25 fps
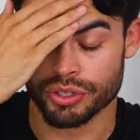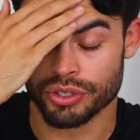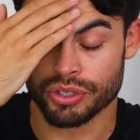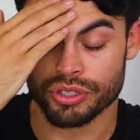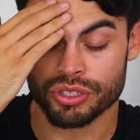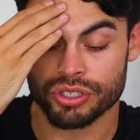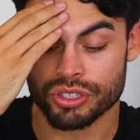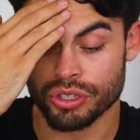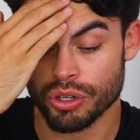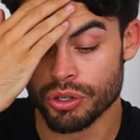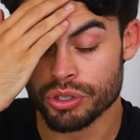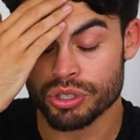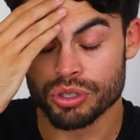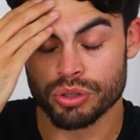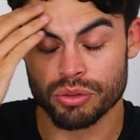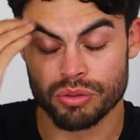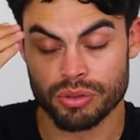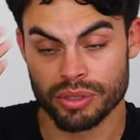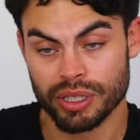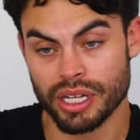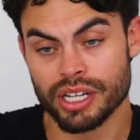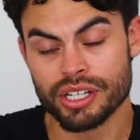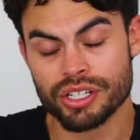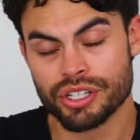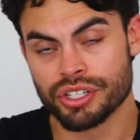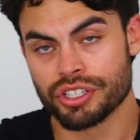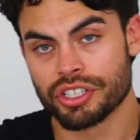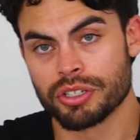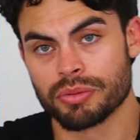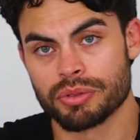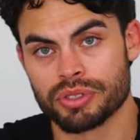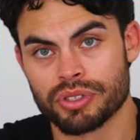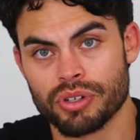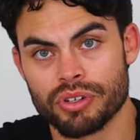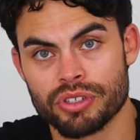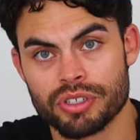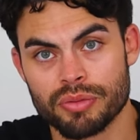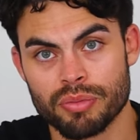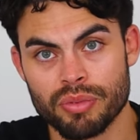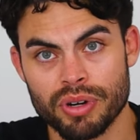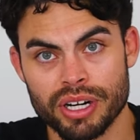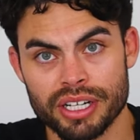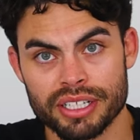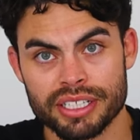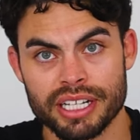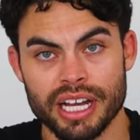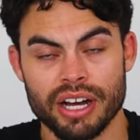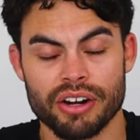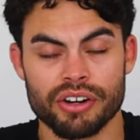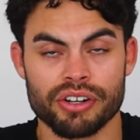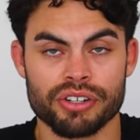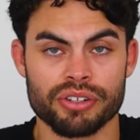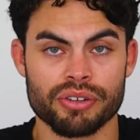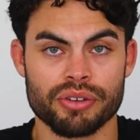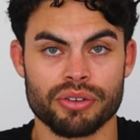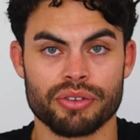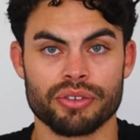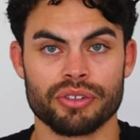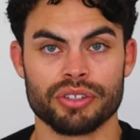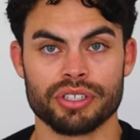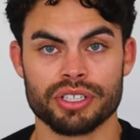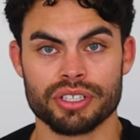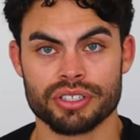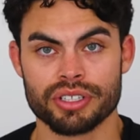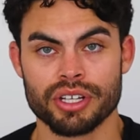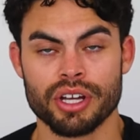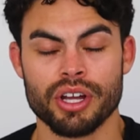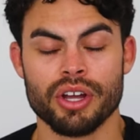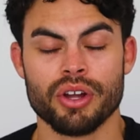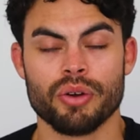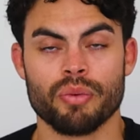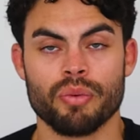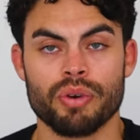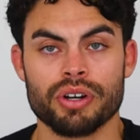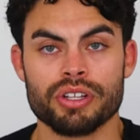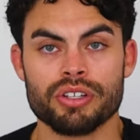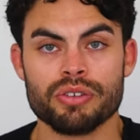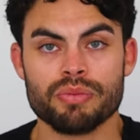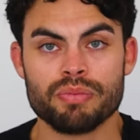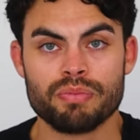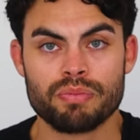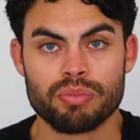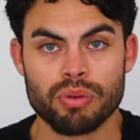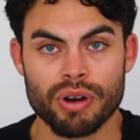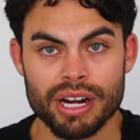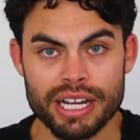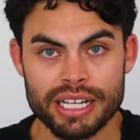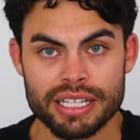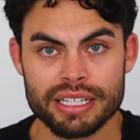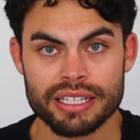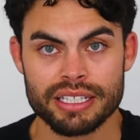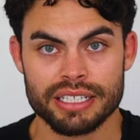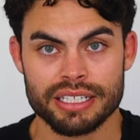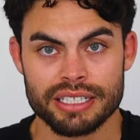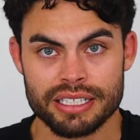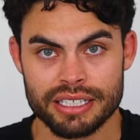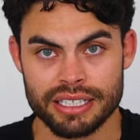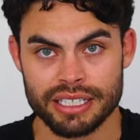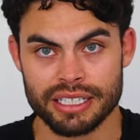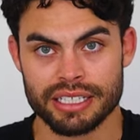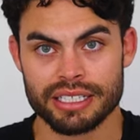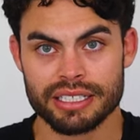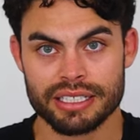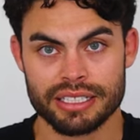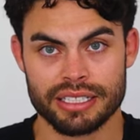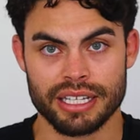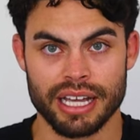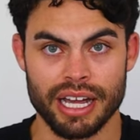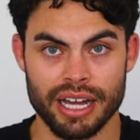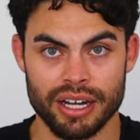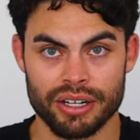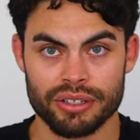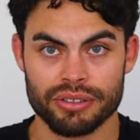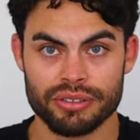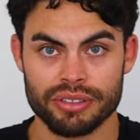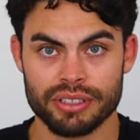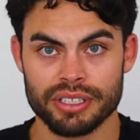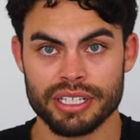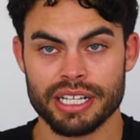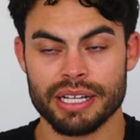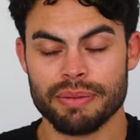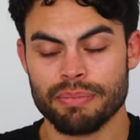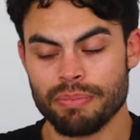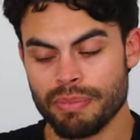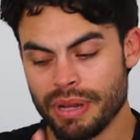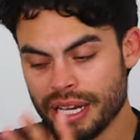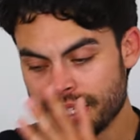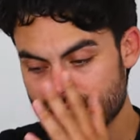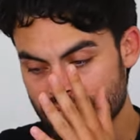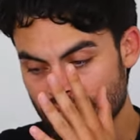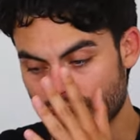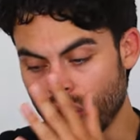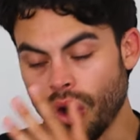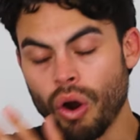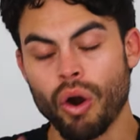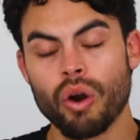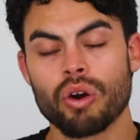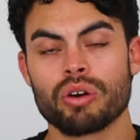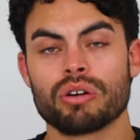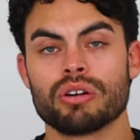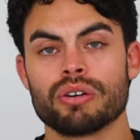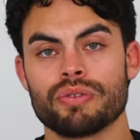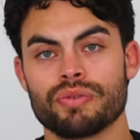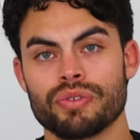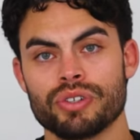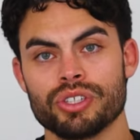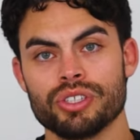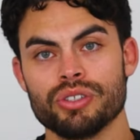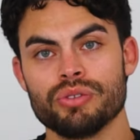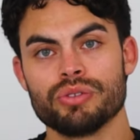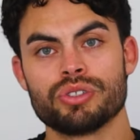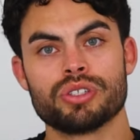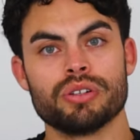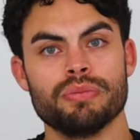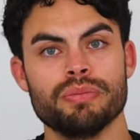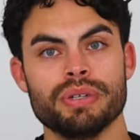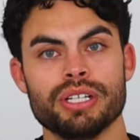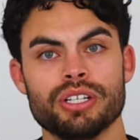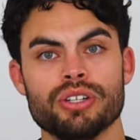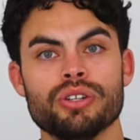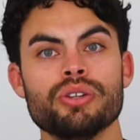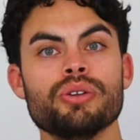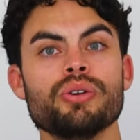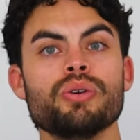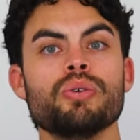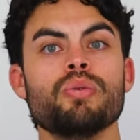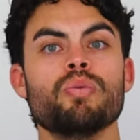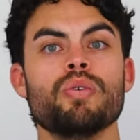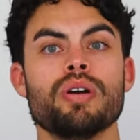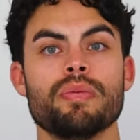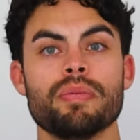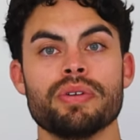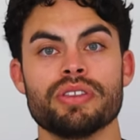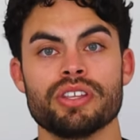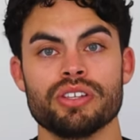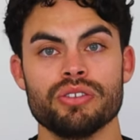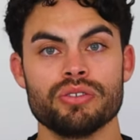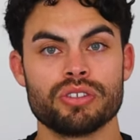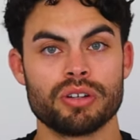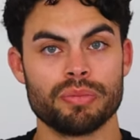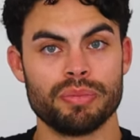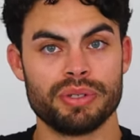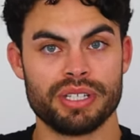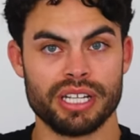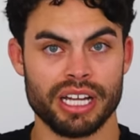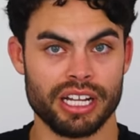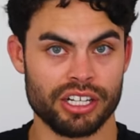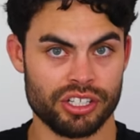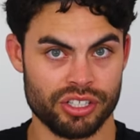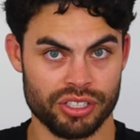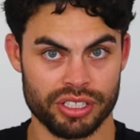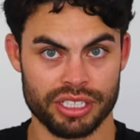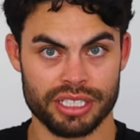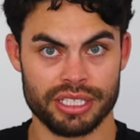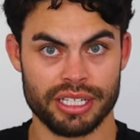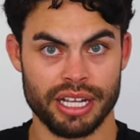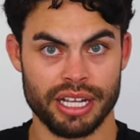So your social relationships start to break down in your 30s. When you break these things down, it makes it harder for you to meet new women that you could potentially